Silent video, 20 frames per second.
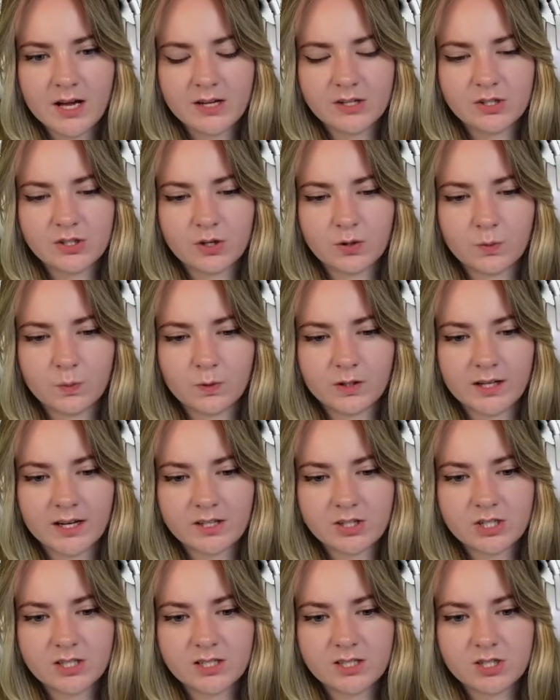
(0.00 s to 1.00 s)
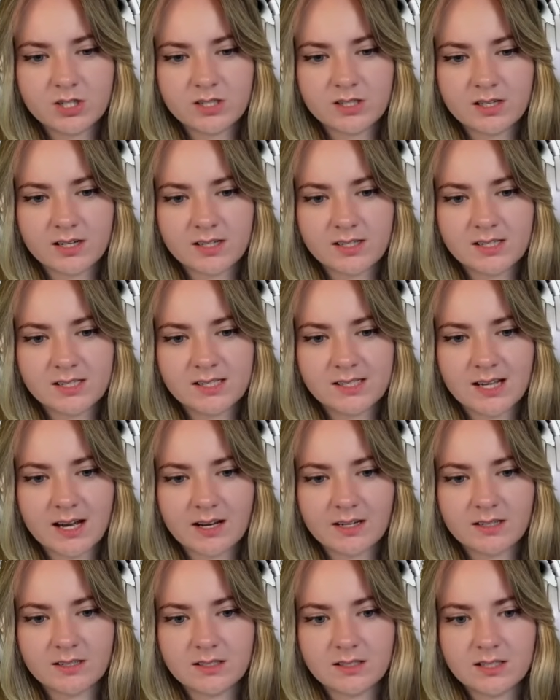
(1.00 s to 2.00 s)
So we'll actually just
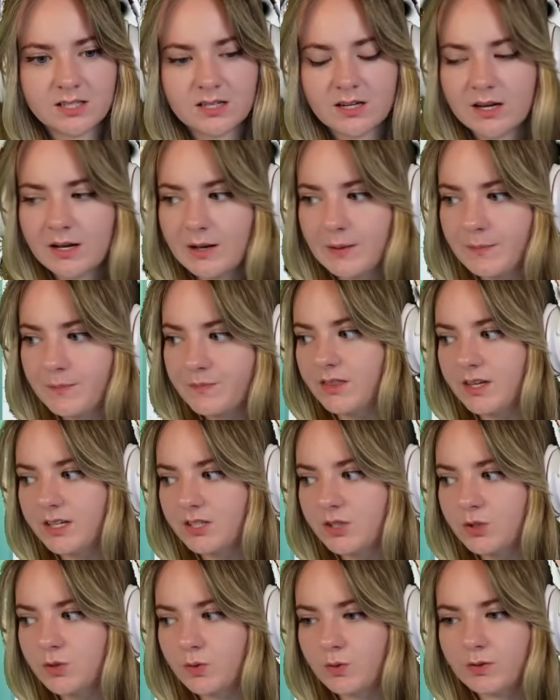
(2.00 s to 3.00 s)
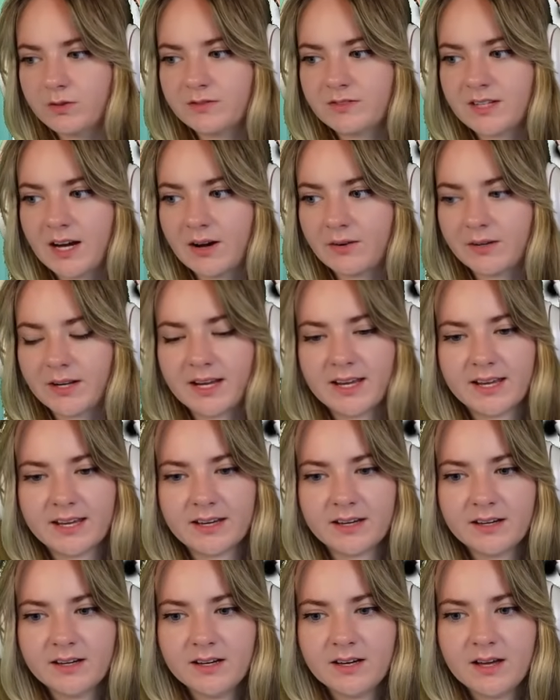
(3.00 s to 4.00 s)
extend this sort of down
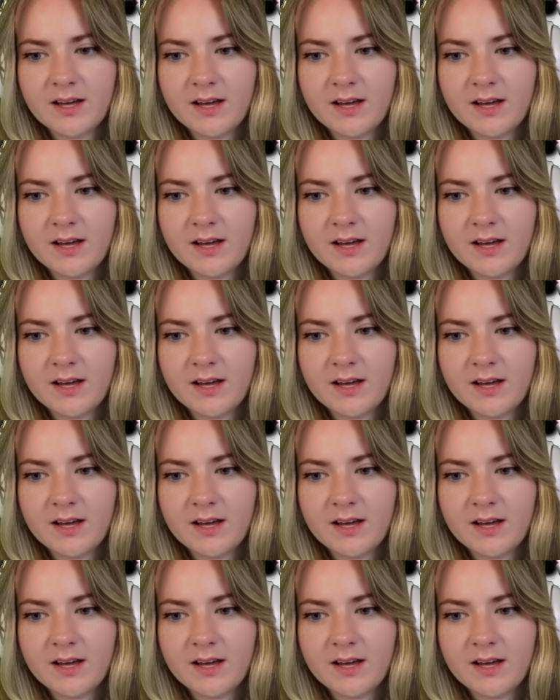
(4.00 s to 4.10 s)
here